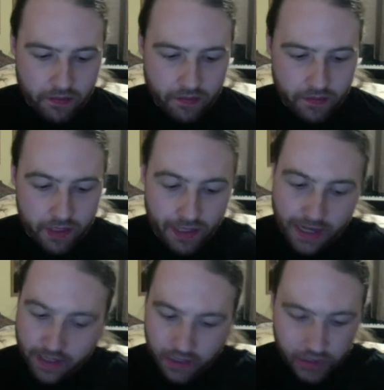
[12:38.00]

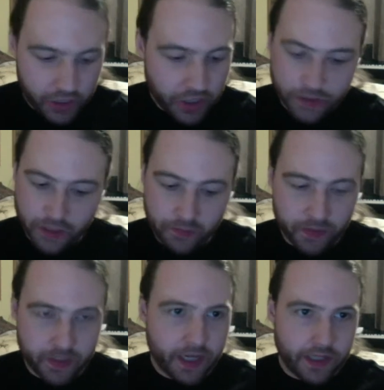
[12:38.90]
Legolas shows up and
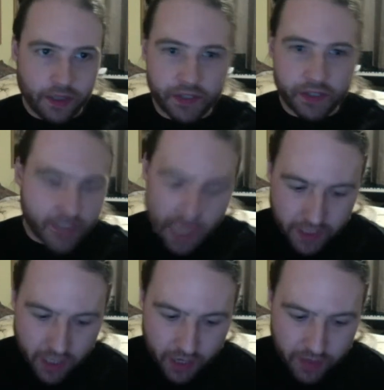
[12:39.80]
says there is a second
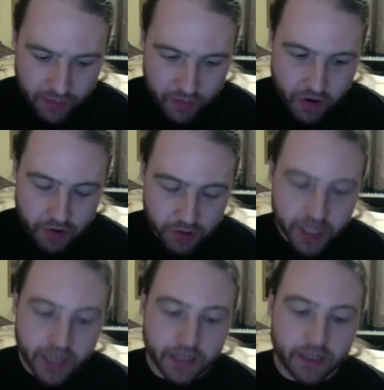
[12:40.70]
army
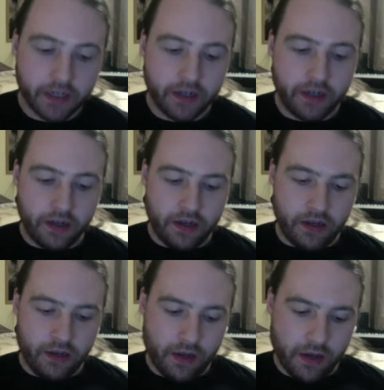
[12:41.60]
approaching.
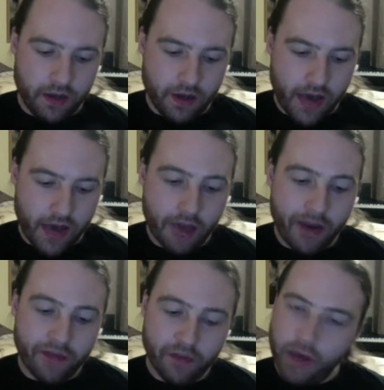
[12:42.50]

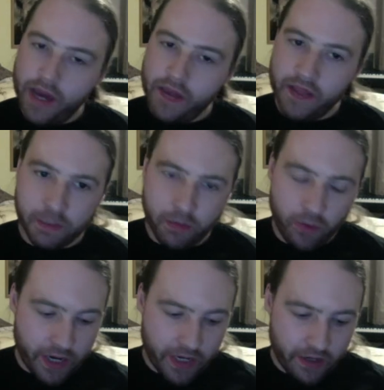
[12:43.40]
However, by this
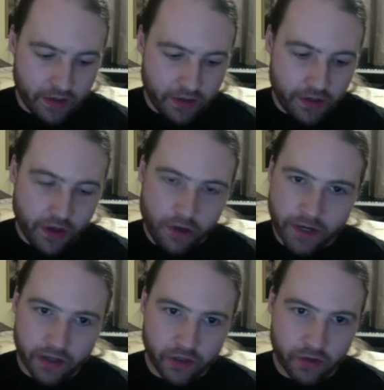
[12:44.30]
point, Thorin
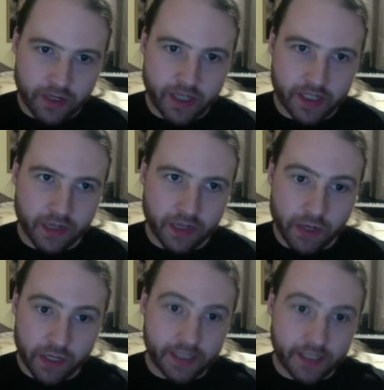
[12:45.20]
has already said we're
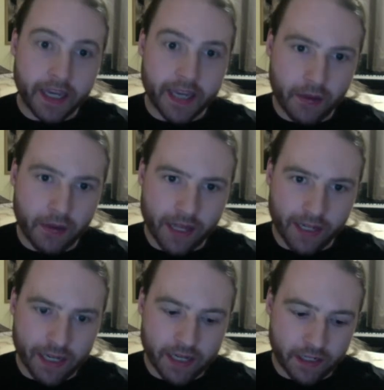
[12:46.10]
going to take out their
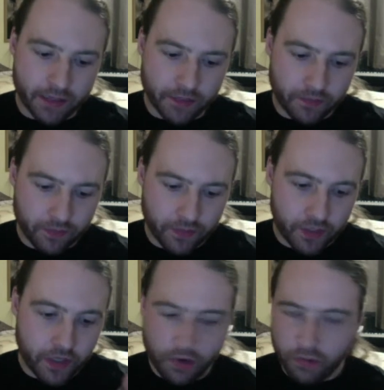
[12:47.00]
leader.
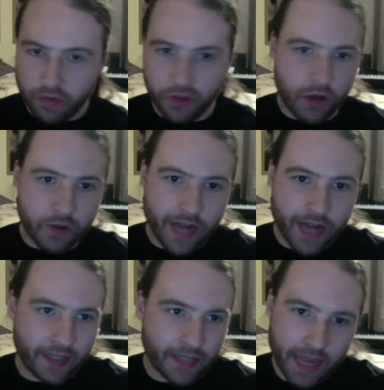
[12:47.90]
So Thorin
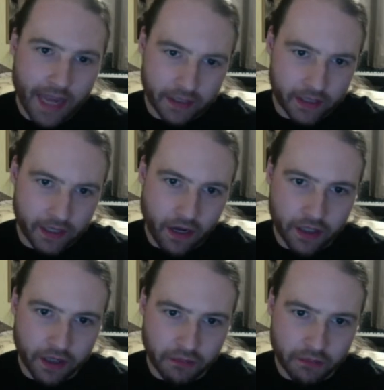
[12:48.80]
has a head start
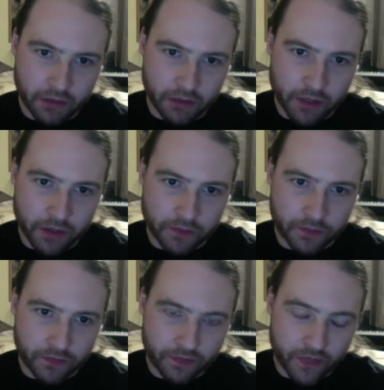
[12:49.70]
on Bilbo
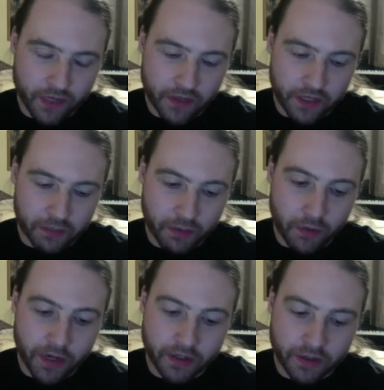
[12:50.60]
at this
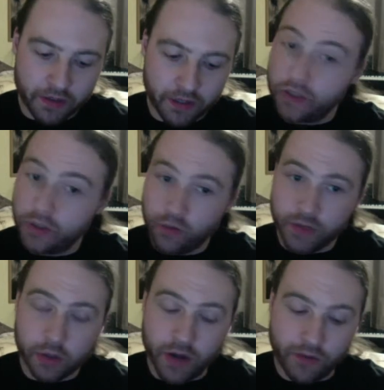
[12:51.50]
point and has already
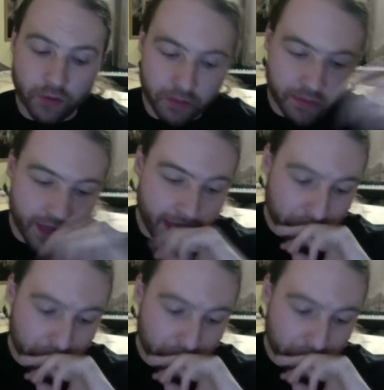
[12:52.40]
traveled up there.